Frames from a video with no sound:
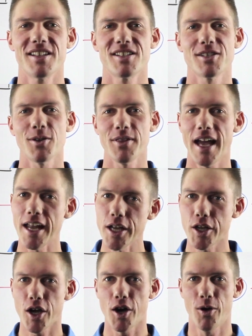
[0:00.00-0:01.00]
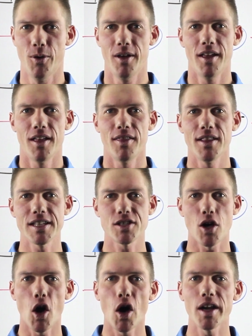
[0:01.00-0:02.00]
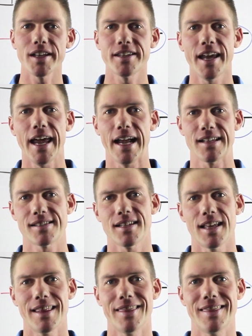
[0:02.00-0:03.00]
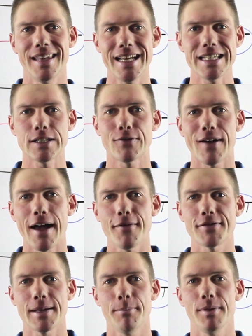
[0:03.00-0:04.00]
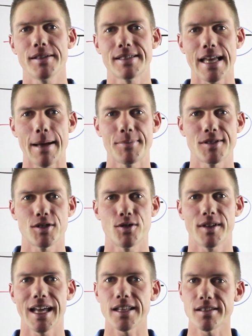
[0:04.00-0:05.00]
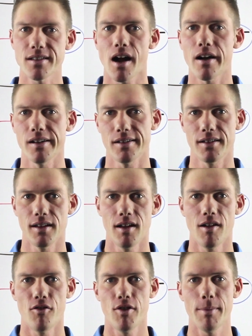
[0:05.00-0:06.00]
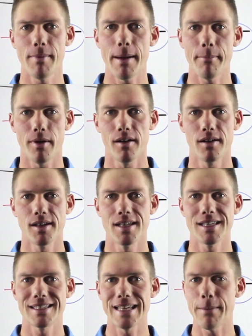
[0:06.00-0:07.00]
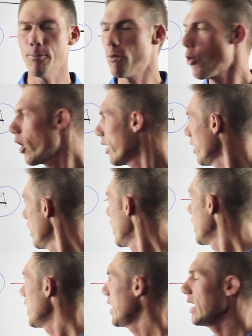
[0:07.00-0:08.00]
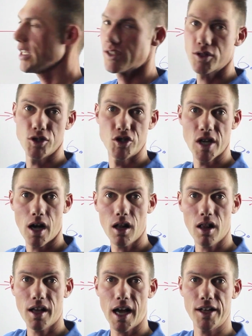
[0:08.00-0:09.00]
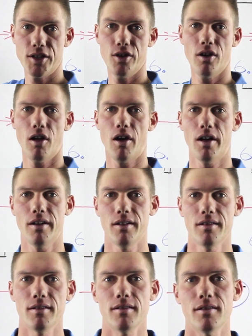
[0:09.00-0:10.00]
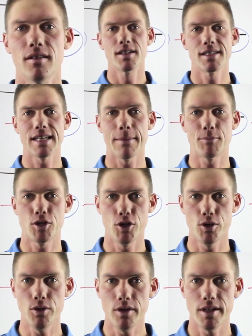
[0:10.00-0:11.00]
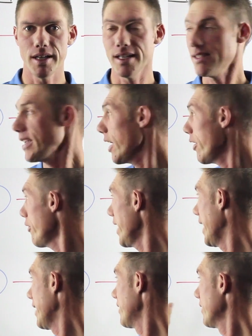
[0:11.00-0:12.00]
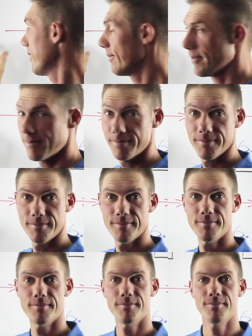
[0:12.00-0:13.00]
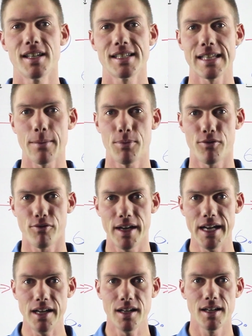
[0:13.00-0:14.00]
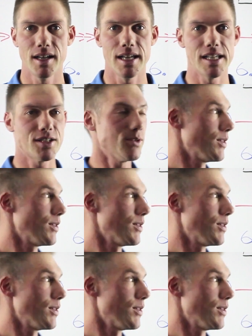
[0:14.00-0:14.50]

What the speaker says: So there you go. That's all it takes. These 5 simple steps to get started. Remember, step 1 is to jungle cut your lawn. Step 2 is aerate. Step 3 is